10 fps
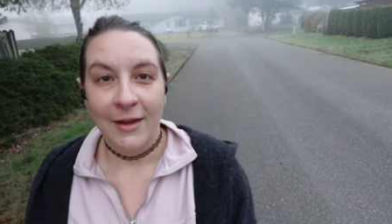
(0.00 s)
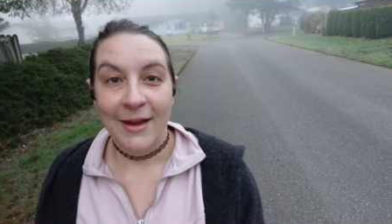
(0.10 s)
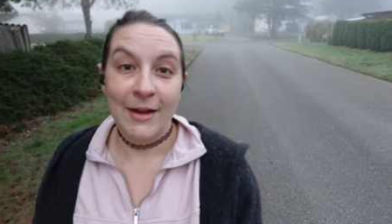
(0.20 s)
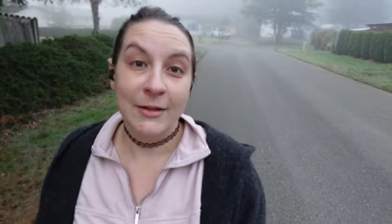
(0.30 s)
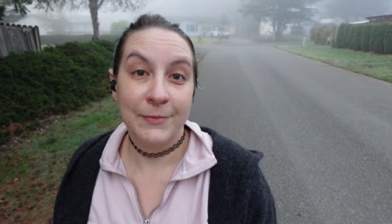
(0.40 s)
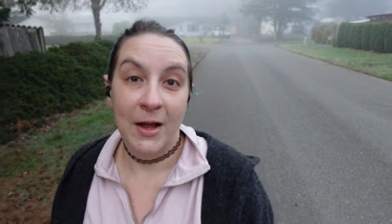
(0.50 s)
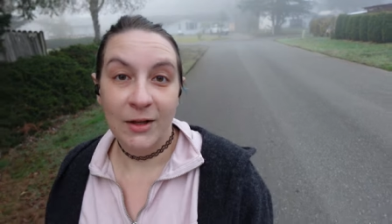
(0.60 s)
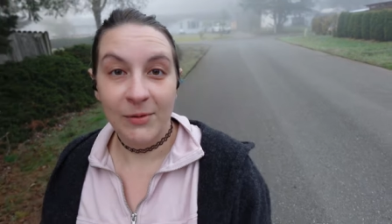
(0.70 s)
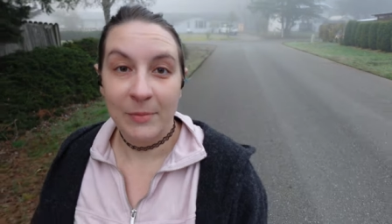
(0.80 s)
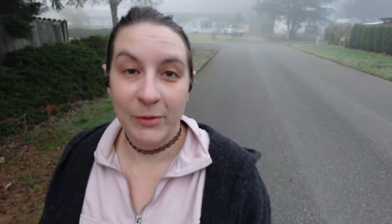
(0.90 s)
and
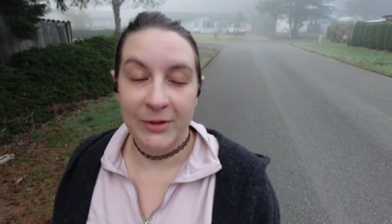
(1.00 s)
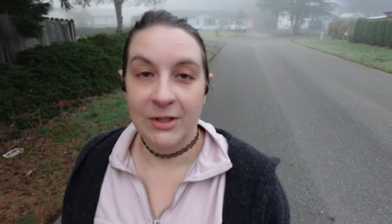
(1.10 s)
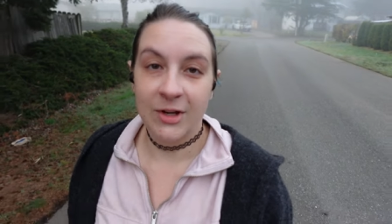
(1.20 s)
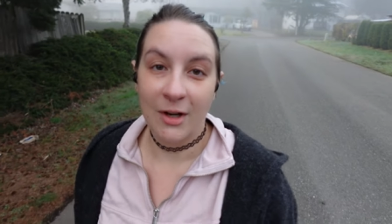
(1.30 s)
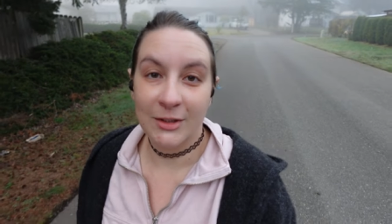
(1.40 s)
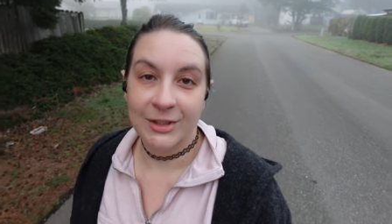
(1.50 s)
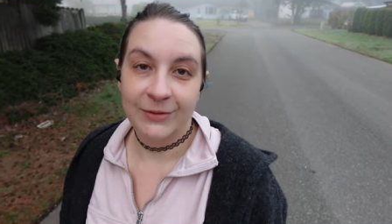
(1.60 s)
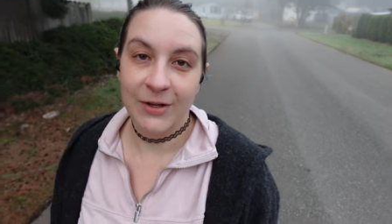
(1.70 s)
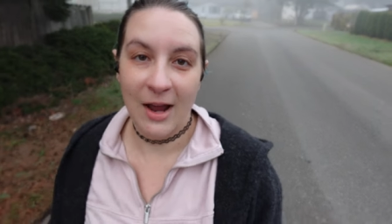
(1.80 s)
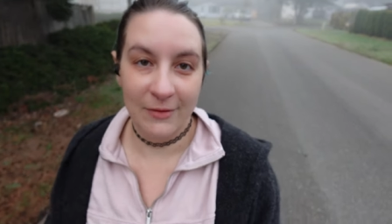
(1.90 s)
follow up with your doctor
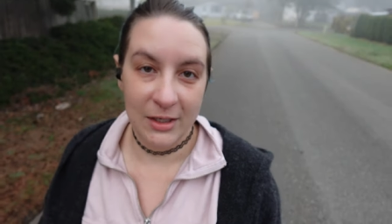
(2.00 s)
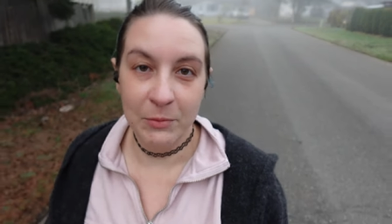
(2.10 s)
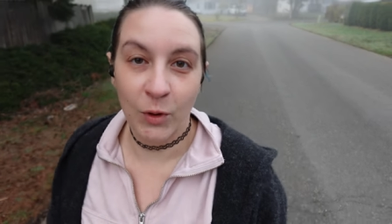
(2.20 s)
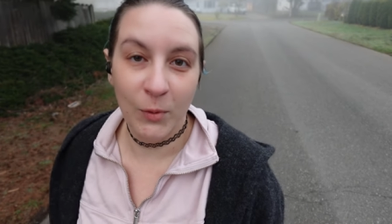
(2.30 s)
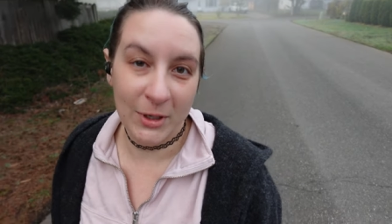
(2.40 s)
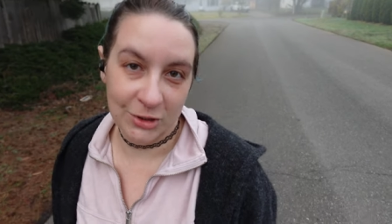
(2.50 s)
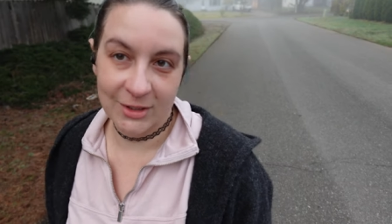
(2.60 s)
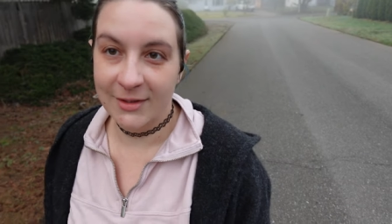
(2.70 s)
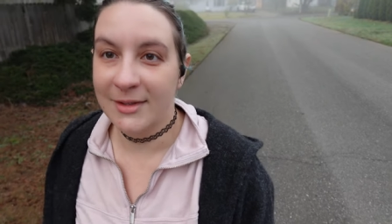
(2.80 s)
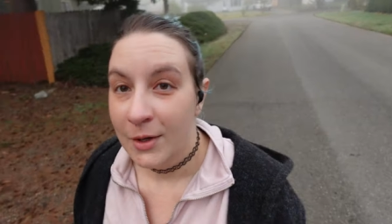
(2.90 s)
if you have any more
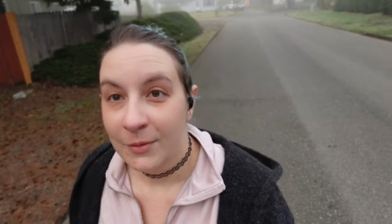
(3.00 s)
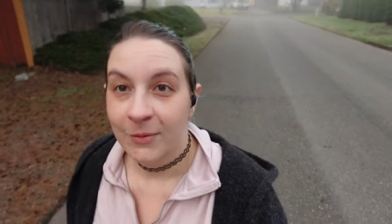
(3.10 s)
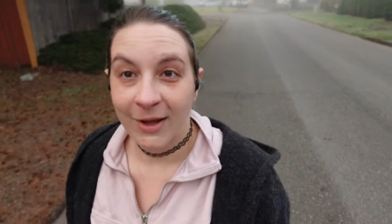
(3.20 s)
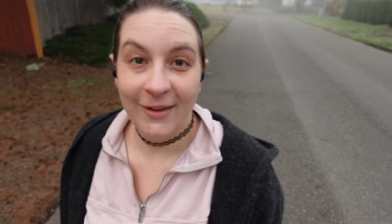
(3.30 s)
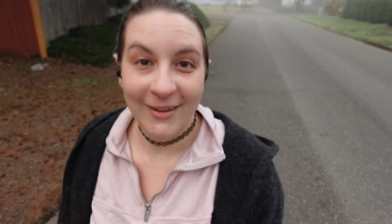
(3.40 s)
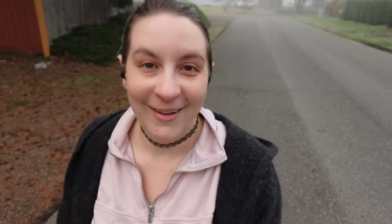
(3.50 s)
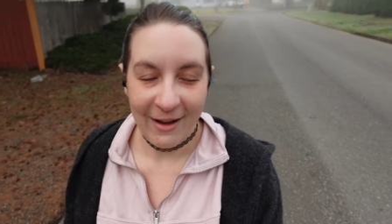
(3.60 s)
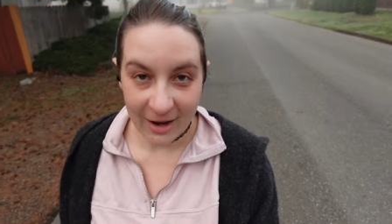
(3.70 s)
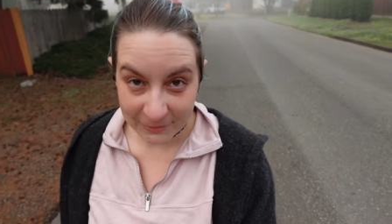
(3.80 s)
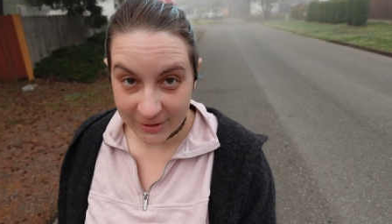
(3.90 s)
questions. Well,
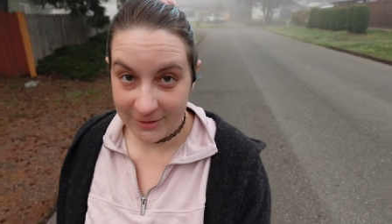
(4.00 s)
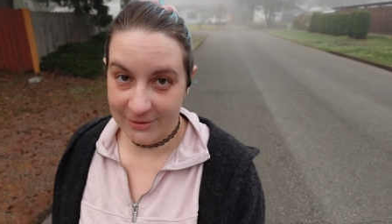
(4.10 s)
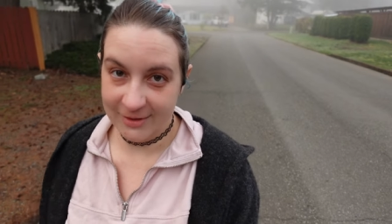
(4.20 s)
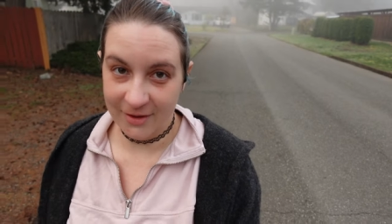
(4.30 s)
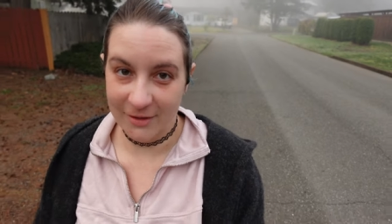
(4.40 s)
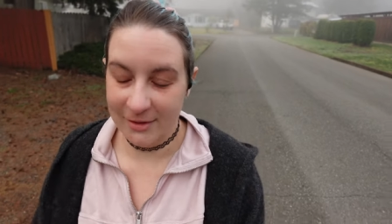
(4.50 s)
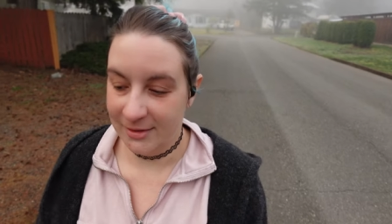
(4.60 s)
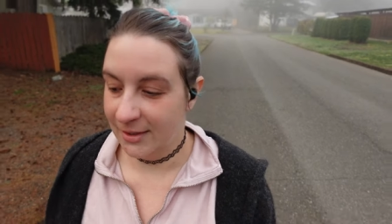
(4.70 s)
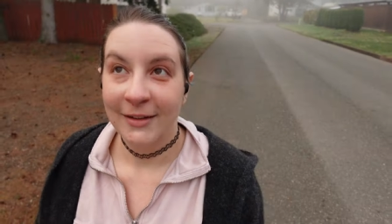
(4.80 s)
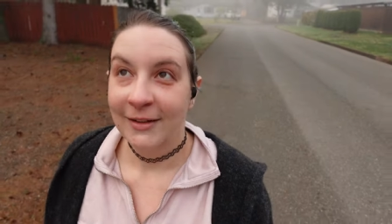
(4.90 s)
I read the
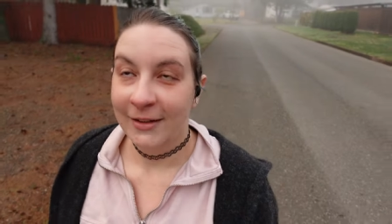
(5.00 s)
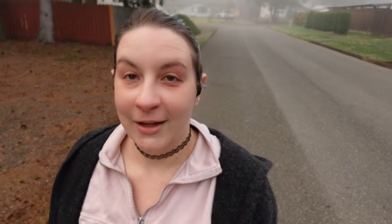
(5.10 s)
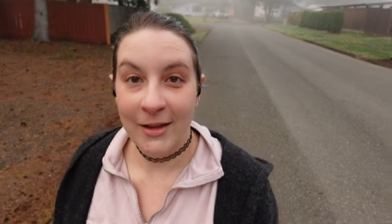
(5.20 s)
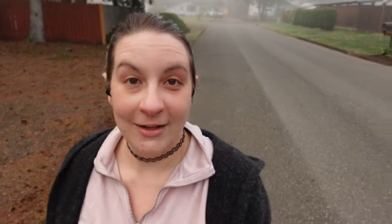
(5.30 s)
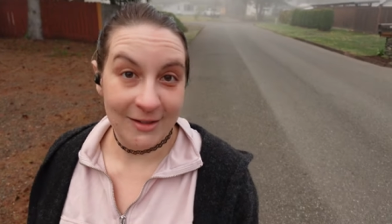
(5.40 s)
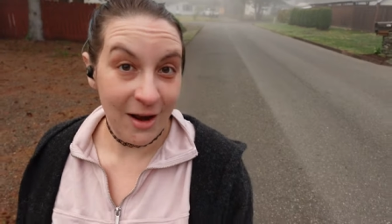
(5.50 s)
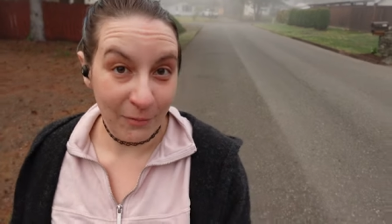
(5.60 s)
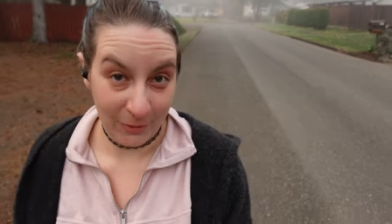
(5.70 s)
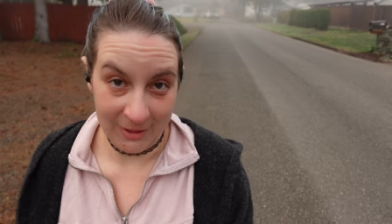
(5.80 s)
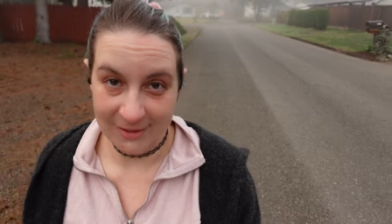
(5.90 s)
results, and that is
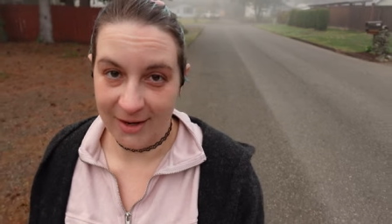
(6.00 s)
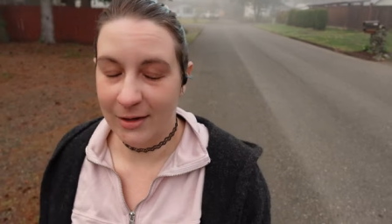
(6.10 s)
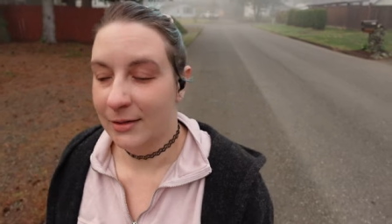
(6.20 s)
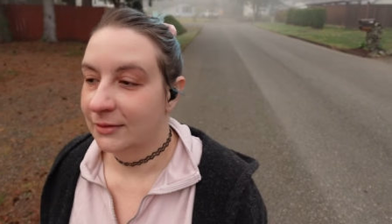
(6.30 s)
not what they said.